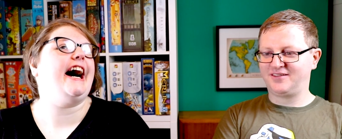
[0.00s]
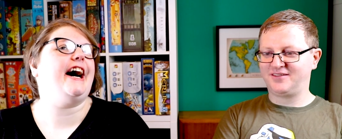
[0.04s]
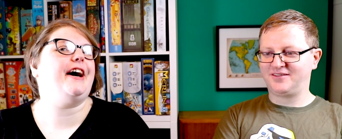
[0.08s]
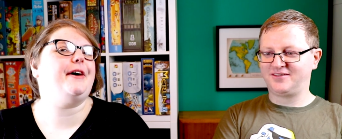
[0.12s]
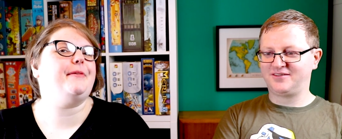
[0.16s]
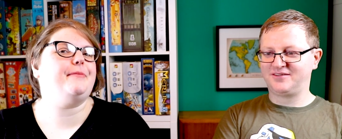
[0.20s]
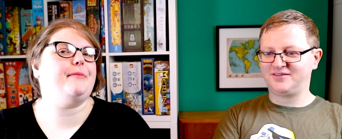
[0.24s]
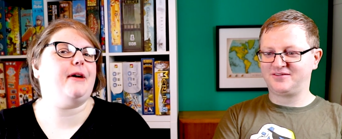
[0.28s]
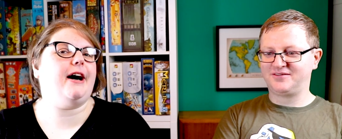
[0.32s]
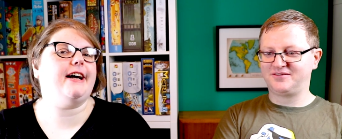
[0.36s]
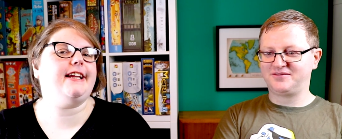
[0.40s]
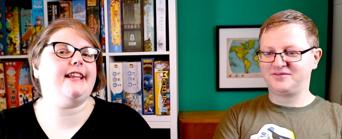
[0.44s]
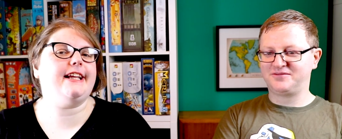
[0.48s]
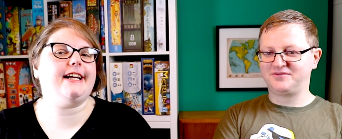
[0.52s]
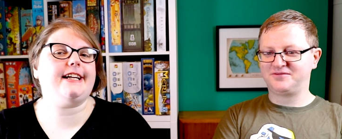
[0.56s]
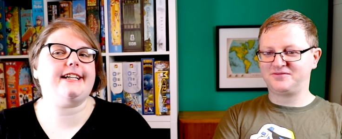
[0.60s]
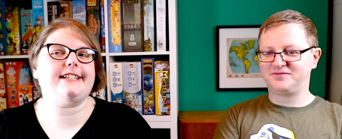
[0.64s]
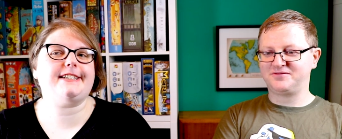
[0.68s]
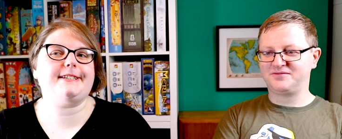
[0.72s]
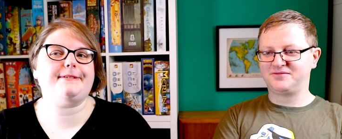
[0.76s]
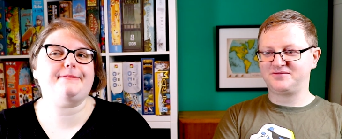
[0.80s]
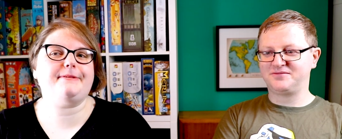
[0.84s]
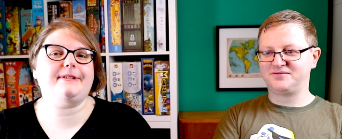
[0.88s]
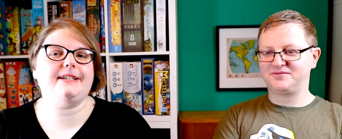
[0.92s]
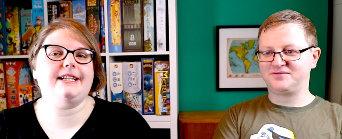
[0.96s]
Speaker 1: Um, I think
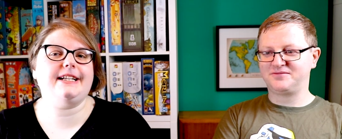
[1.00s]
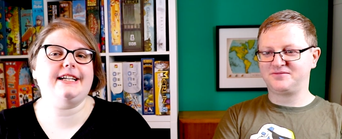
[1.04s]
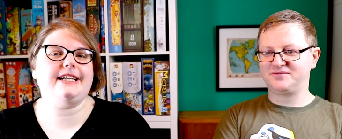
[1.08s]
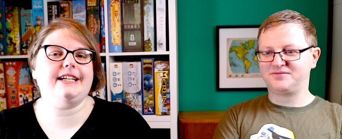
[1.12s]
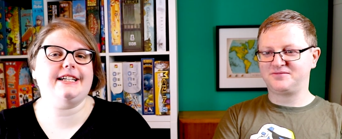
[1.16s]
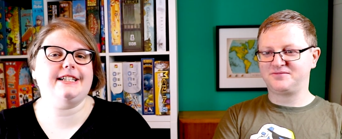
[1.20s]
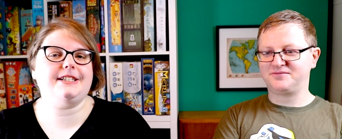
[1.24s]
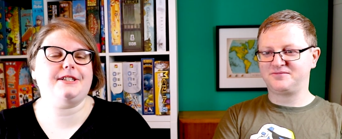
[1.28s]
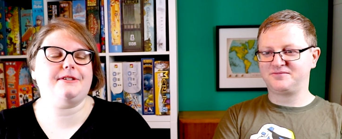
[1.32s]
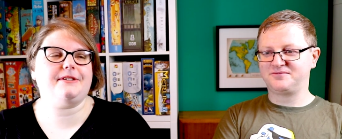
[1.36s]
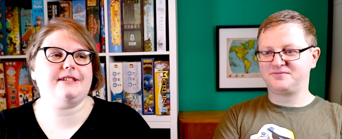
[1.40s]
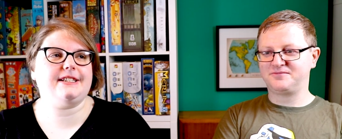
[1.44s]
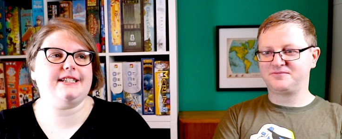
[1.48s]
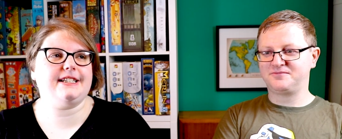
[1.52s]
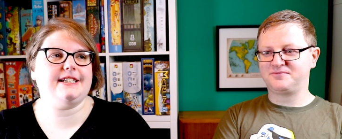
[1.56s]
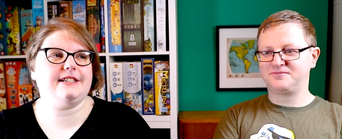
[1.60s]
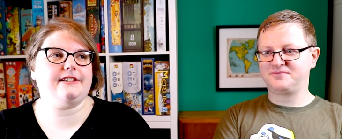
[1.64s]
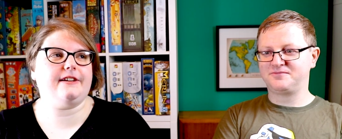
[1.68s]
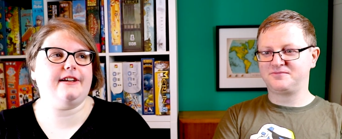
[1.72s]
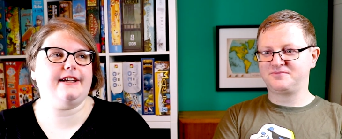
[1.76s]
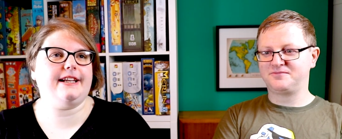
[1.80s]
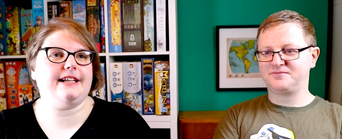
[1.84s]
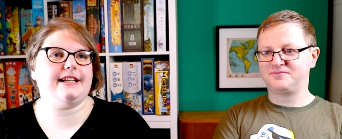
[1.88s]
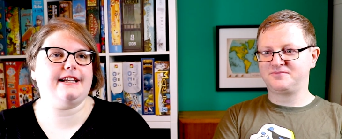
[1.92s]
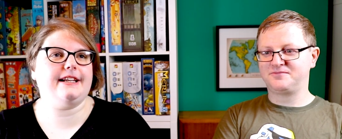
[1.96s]
it's a really interesting
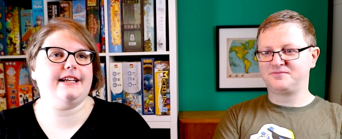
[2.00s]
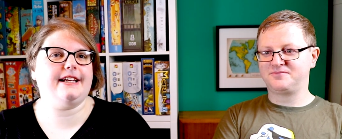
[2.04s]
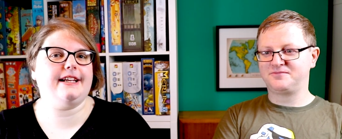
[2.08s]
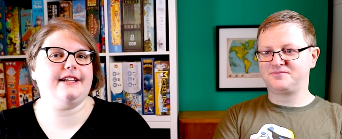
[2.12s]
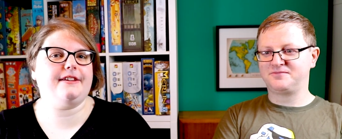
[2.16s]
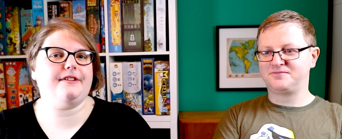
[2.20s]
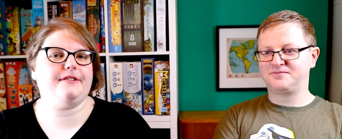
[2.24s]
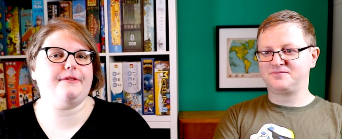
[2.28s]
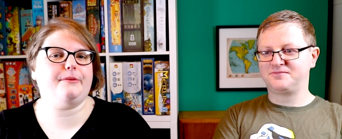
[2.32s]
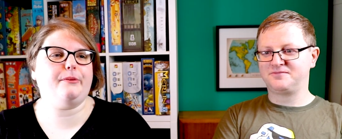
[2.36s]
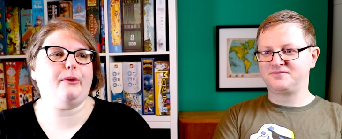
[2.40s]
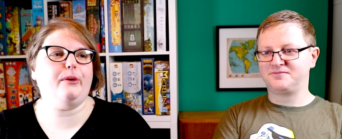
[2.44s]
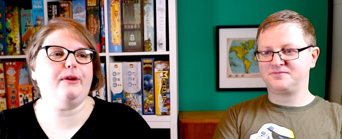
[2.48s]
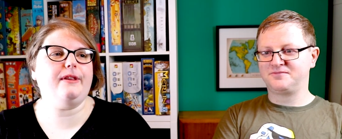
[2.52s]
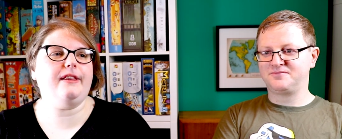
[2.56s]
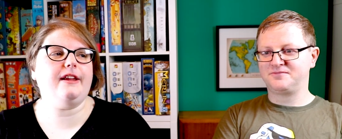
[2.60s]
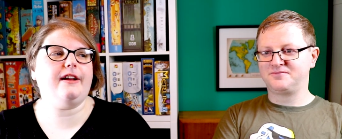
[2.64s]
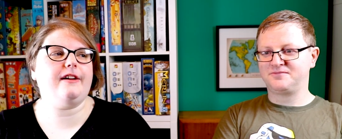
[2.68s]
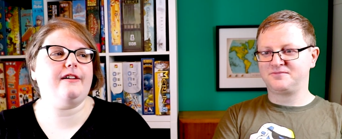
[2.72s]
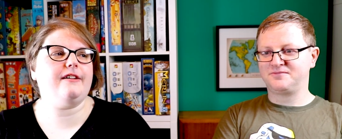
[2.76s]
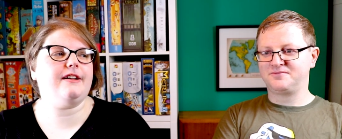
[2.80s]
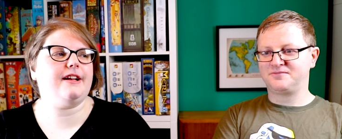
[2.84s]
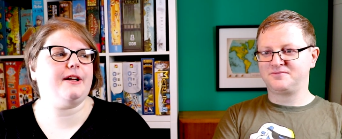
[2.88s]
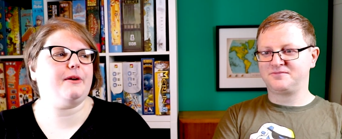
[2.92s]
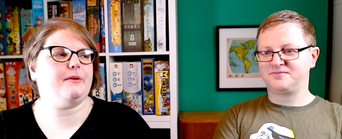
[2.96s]
title. It's one
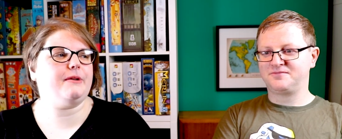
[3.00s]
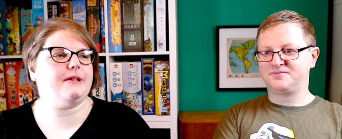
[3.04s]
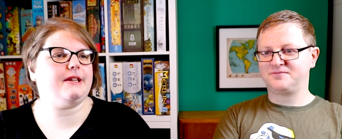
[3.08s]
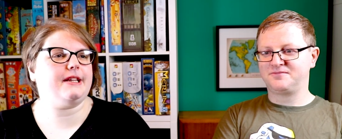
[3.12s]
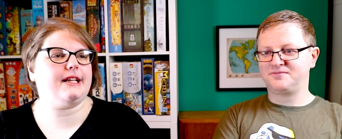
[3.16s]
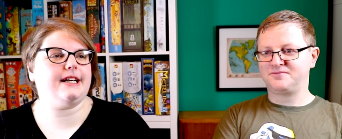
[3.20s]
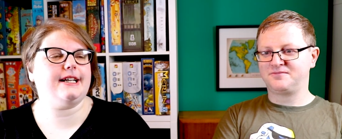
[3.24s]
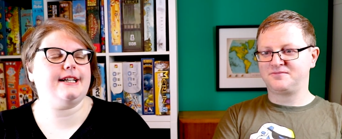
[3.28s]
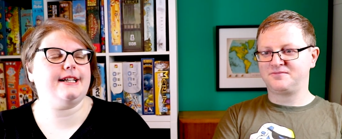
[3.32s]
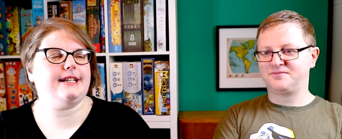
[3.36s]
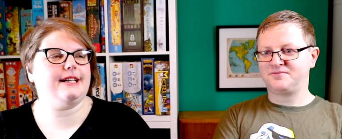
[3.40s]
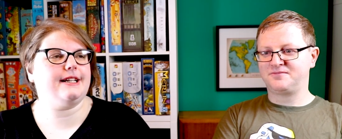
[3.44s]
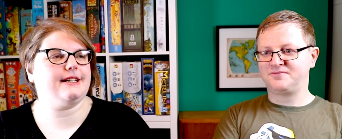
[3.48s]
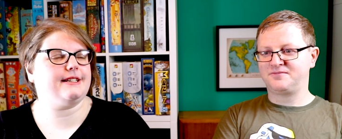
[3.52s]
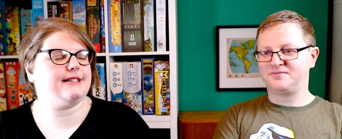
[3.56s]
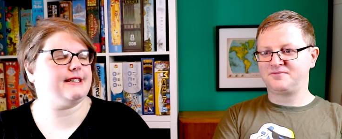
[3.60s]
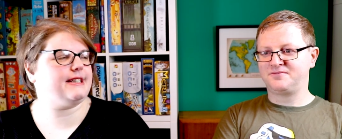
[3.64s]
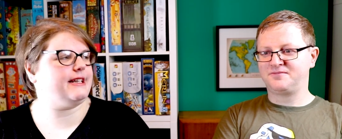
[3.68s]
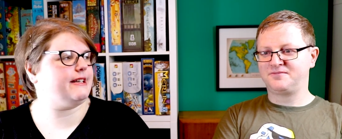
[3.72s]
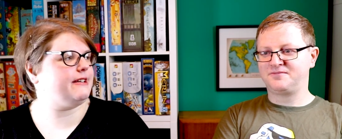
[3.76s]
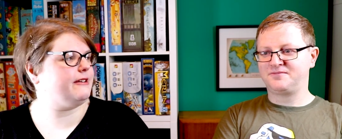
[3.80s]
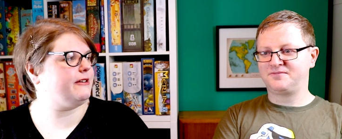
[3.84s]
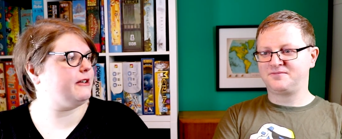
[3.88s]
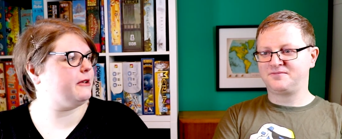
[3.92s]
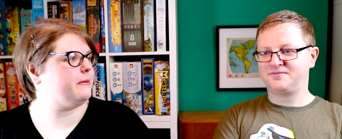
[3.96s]
that you're like, what the hell is
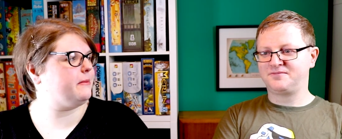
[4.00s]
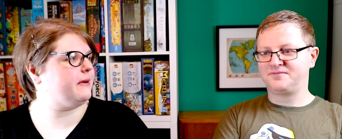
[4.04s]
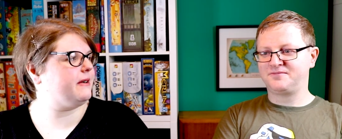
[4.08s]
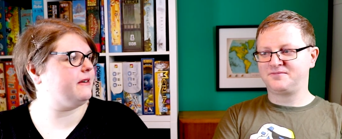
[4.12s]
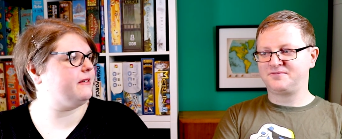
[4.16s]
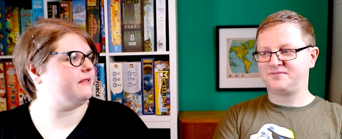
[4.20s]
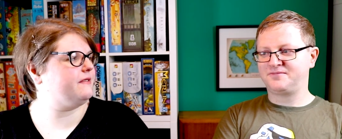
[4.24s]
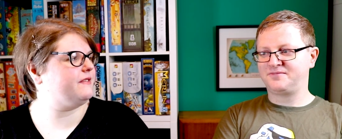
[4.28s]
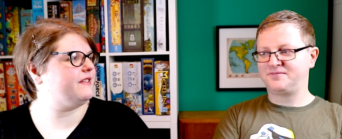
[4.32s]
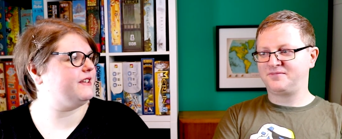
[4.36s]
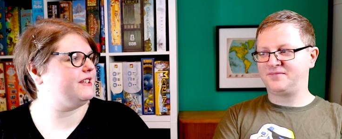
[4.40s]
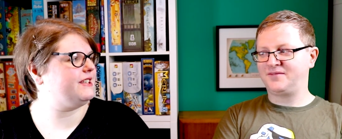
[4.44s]
that all about?